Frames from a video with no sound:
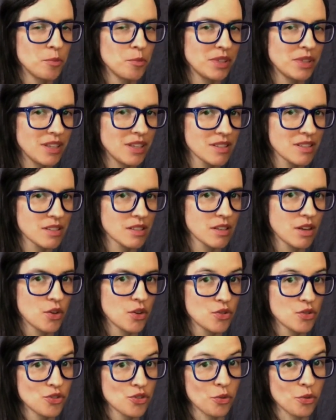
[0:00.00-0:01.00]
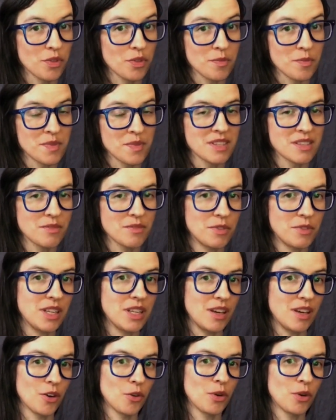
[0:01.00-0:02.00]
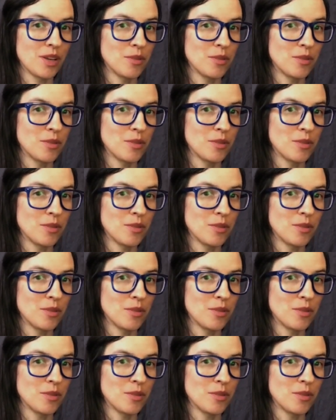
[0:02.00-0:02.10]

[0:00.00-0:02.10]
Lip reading: please show them this video,